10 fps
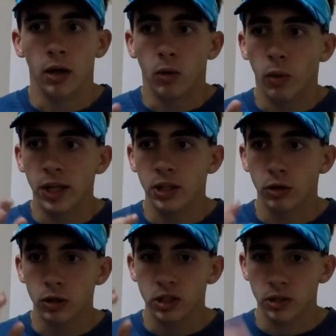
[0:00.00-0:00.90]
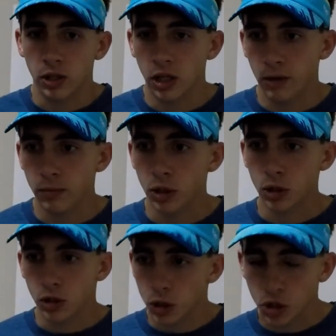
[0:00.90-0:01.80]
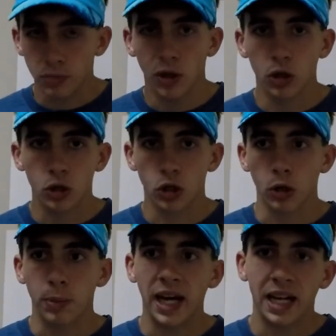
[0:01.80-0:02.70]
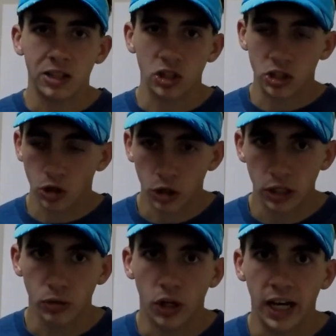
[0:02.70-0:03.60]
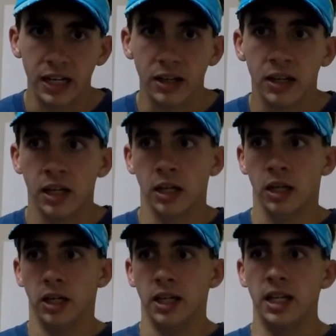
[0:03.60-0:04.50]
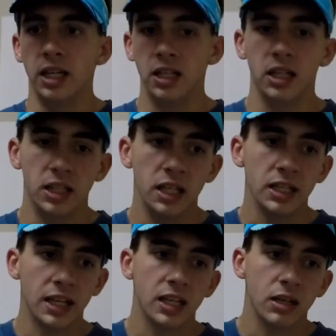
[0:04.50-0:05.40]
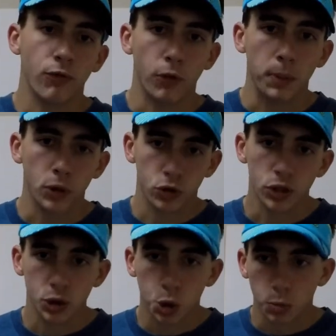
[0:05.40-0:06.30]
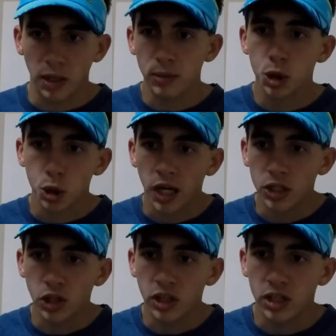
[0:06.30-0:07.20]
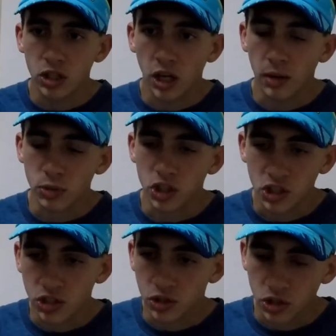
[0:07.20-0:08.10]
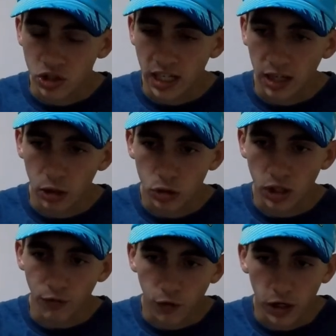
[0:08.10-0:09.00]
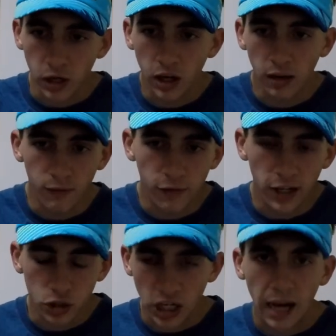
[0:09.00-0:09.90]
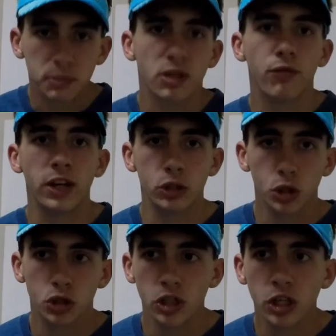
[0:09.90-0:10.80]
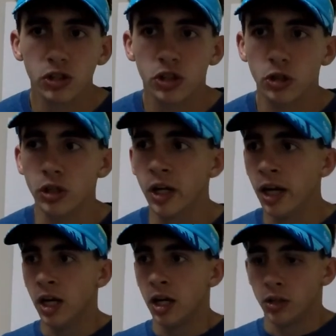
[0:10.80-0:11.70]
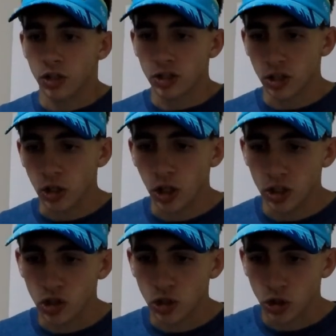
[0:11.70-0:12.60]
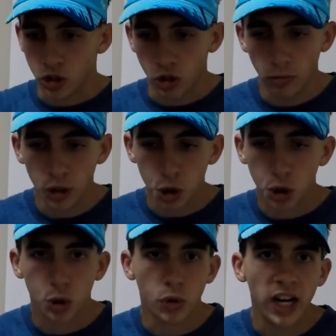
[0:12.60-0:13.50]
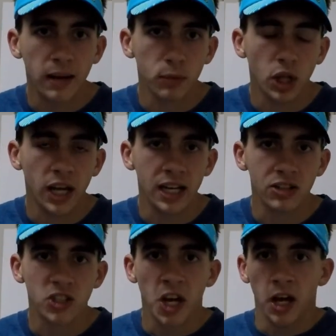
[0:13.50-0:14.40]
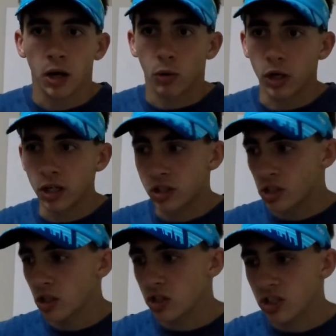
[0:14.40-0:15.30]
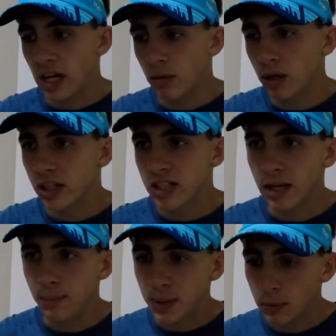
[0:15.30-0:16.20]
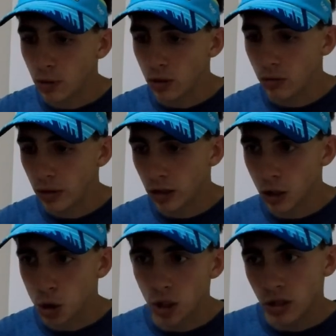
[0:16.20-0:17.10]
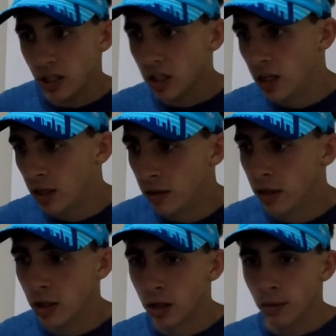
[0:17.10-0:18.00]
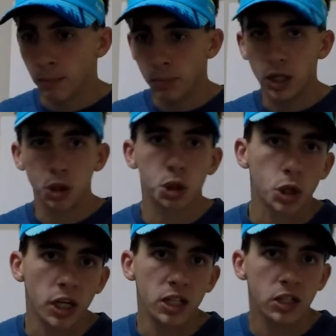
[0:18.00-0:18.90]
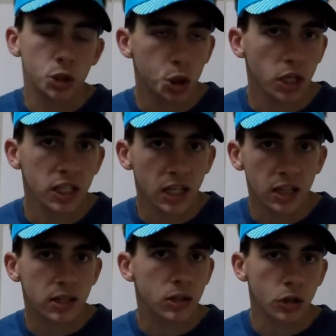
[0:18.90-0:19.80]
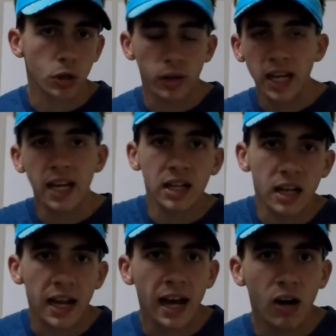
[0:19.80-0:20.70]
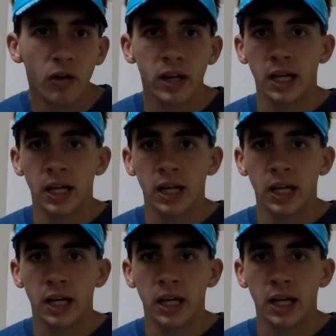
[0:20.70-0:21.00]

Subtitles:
when there was a small group at the starting line. And then again, for post-race, maybe try to stagger different types of vendor stalls so it doesn't cause so much cram lines where it's sideways and people are trying to, like, budge, trying to get through in and out.